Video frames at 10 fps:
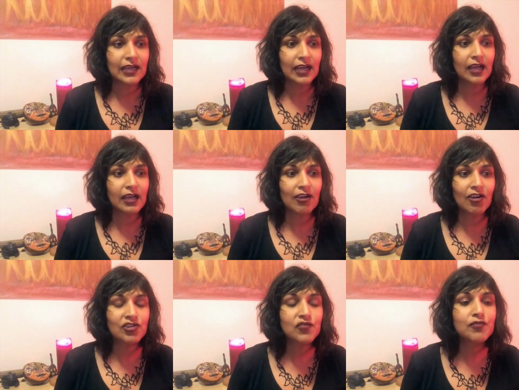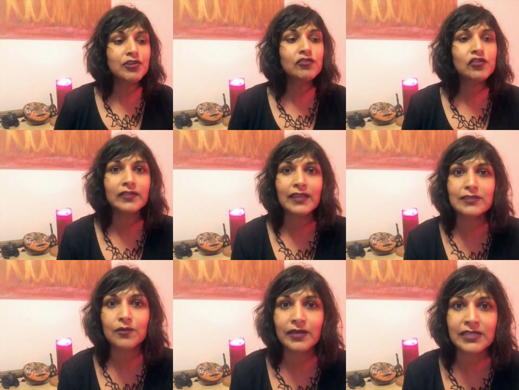a contribution
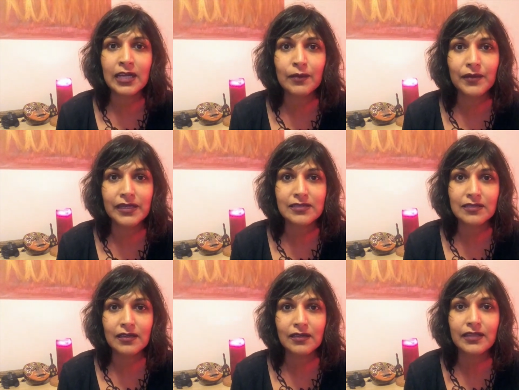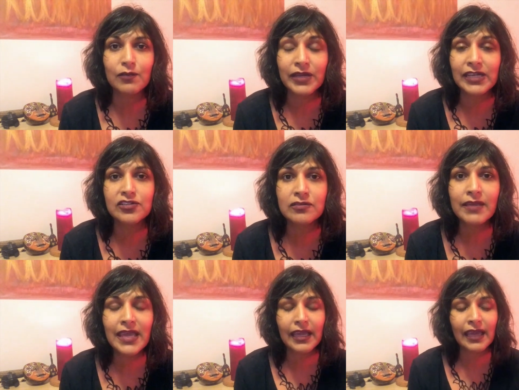that's going to help us uh, that we need to
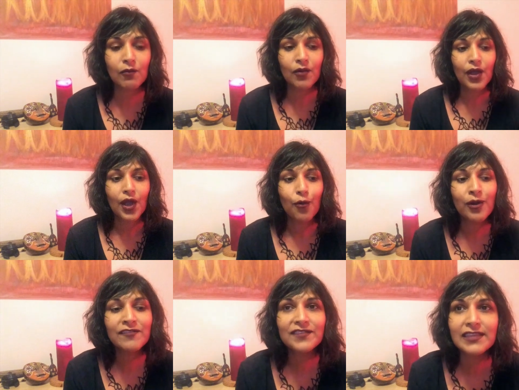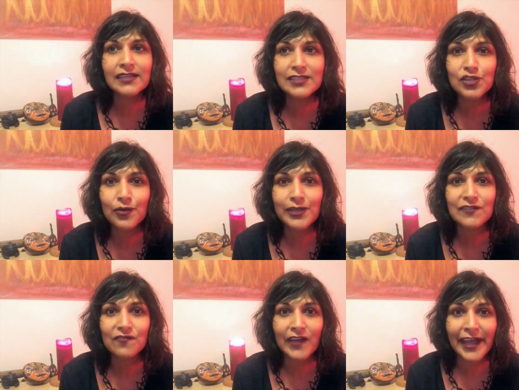make and one of the things that you're going to
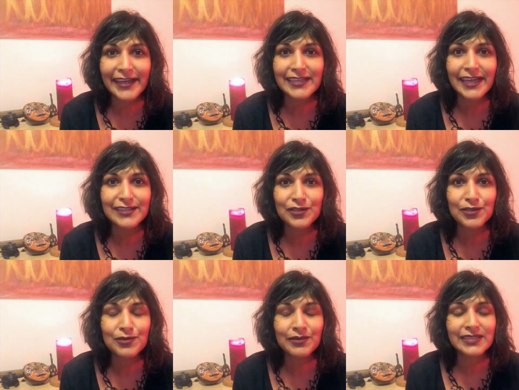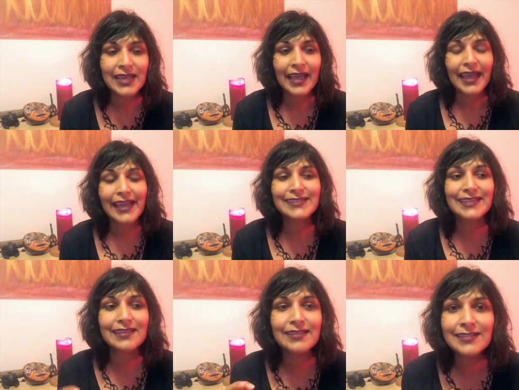find as you do this is
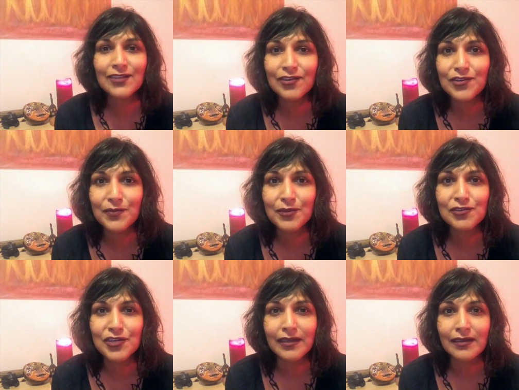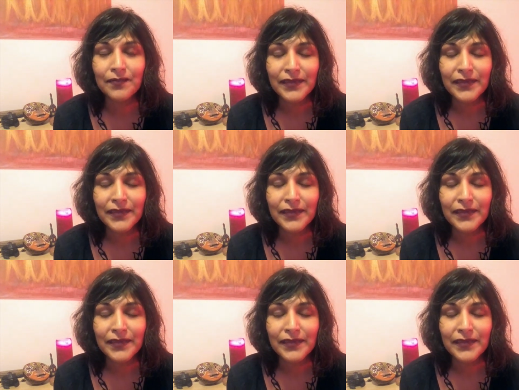that this contribution